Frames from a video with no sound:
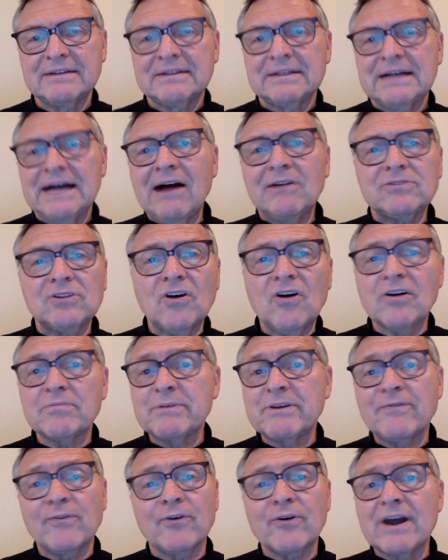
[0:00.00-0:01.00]
How long
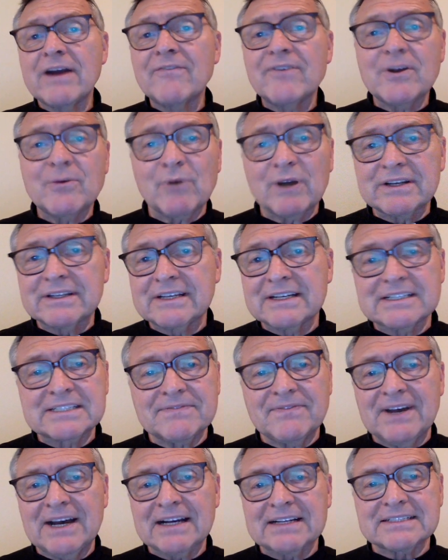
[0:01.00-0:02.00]
before everyone gets
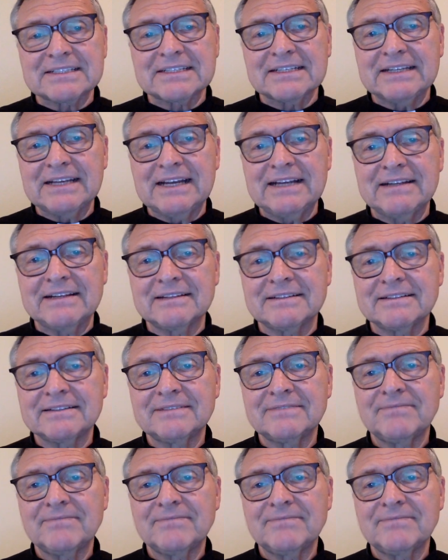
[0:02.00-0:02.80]
vaccinated?